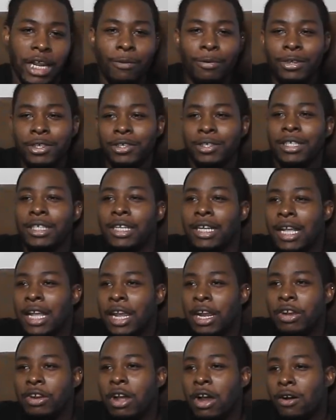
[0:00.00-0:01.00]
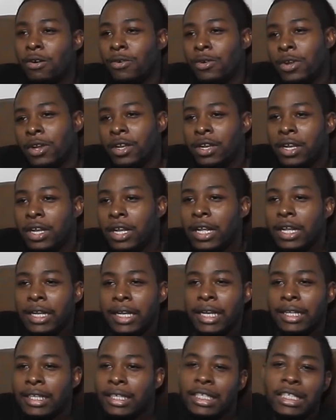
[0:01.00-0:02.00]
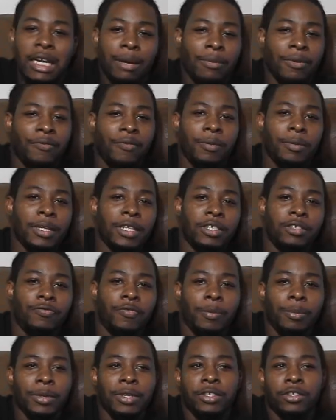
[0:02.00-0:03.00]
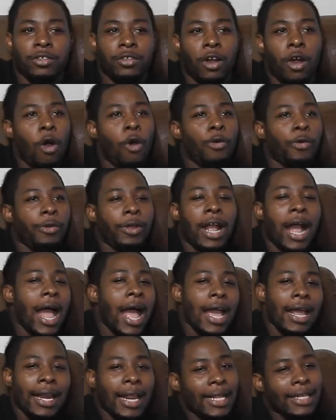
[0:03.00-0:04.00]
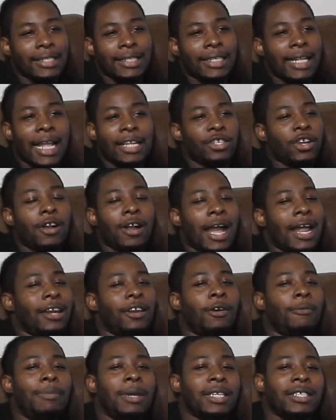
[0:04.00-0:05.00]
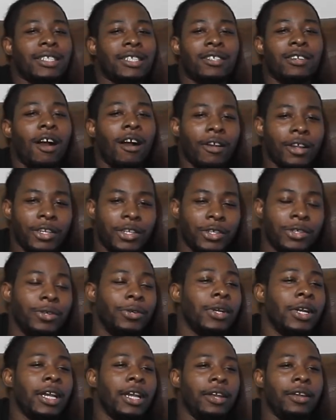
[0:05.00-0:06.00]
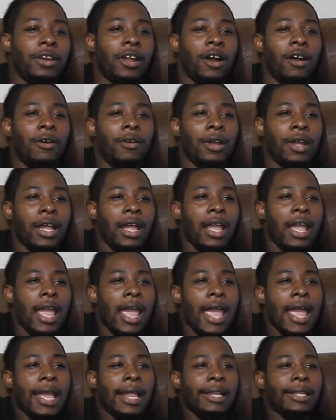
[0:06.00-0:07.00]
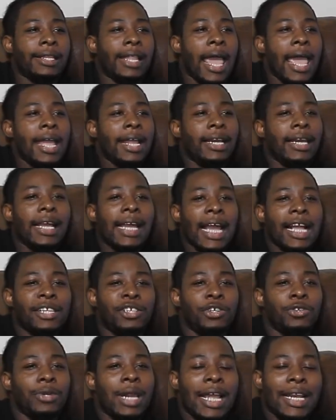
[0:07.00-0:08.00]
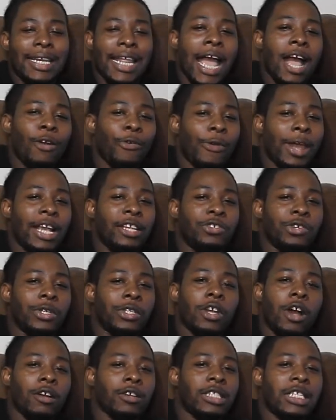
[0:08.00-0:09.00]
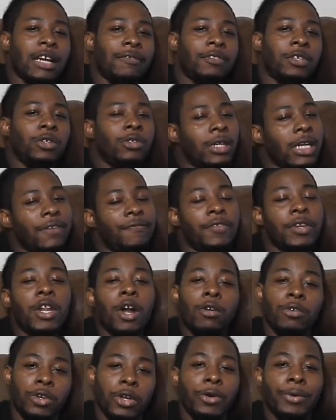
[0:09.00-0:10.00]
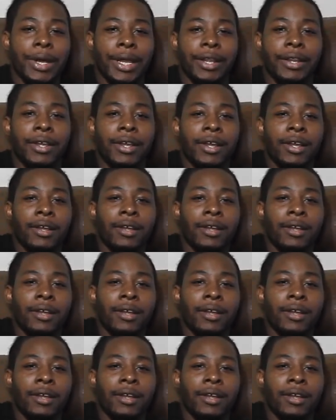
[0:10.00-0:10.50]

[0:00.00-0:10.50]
They want you to, you know, get this number from this from this older guy that that y'all got no business talking to. You know, and they look at you, they downgrade you and talk stuff to you if you don't do it.